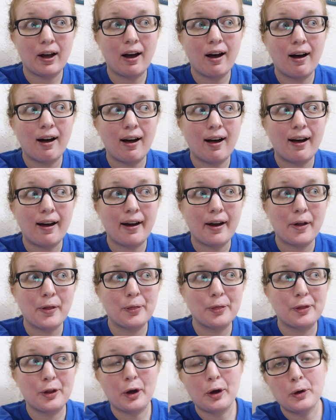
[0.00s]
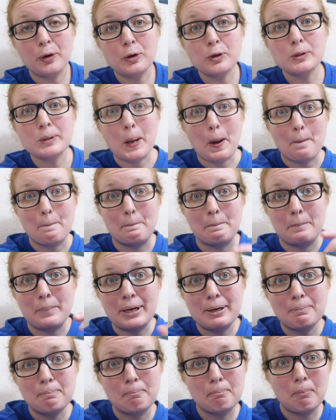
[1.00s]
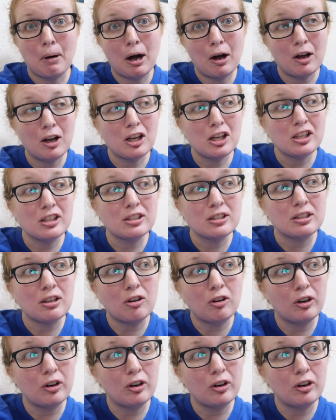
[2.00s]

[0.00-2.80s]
those meatballs